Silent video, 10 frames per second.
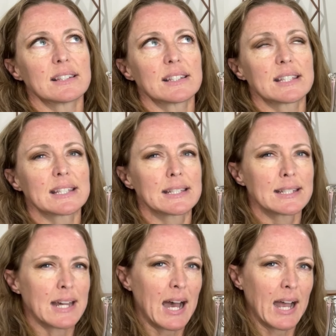
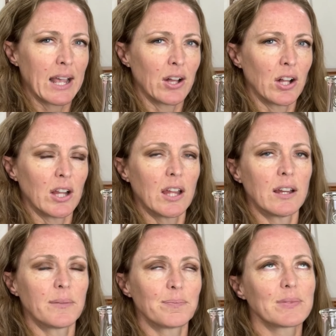style,
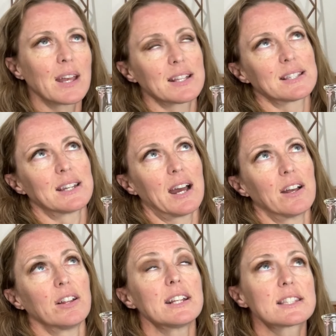not
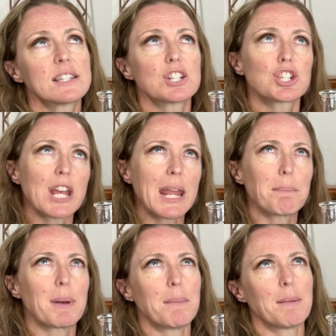style, it's the
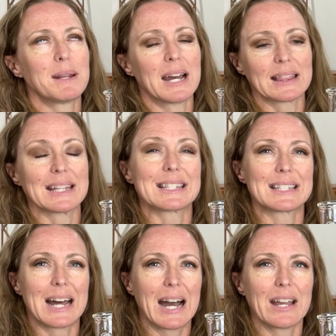shape, but maybe not the
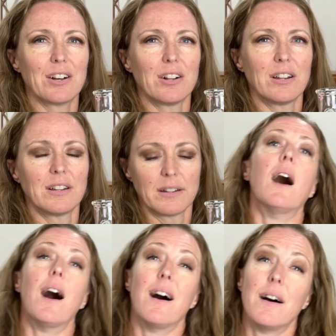style
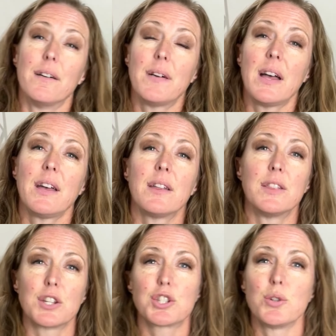of
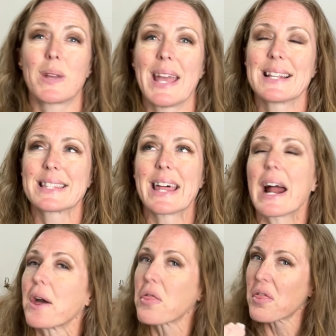the suitcase that
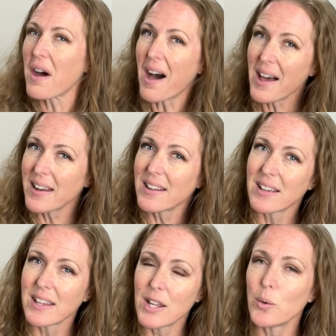I thought
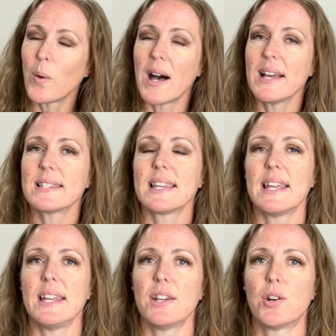it was
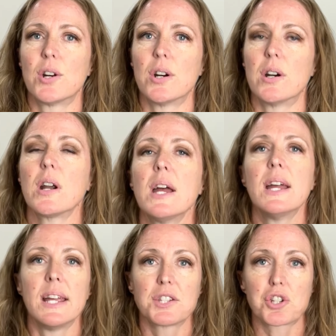in her
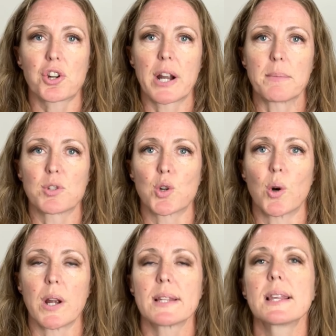Instagram
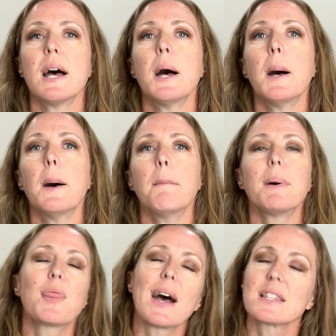stories.
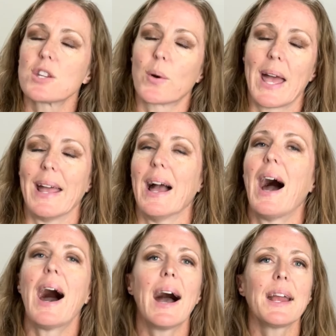But that's okay.
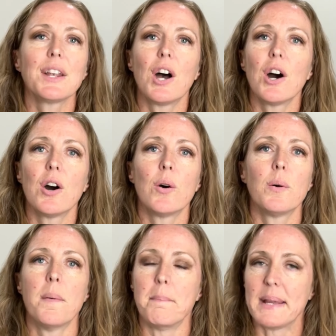I
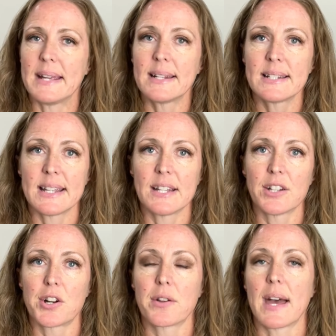know being a
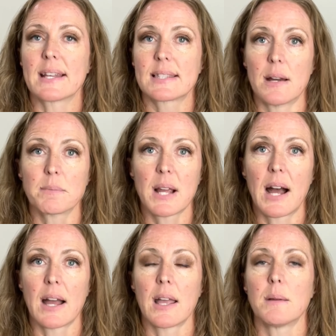dealer that
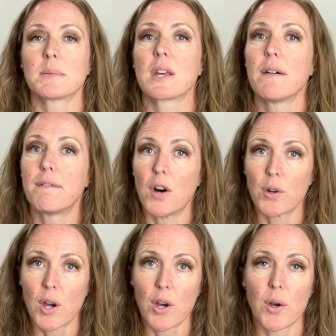sometimes
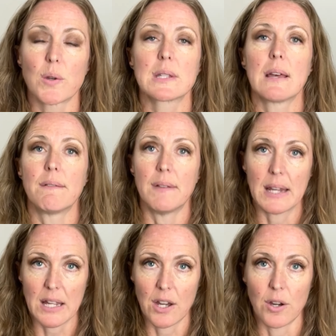photos,
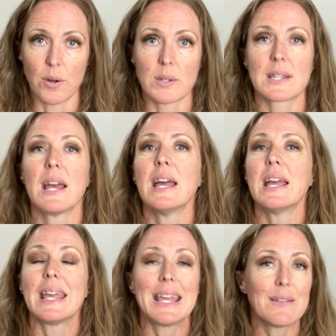videos,
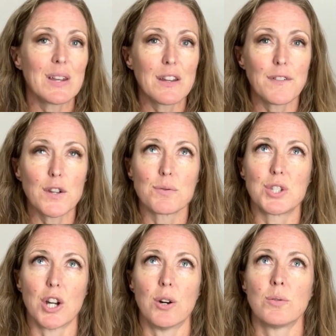even if you
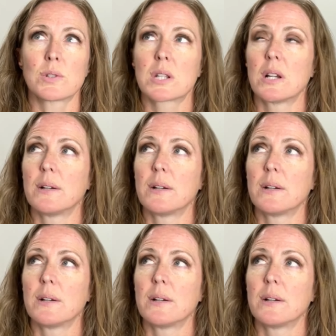don't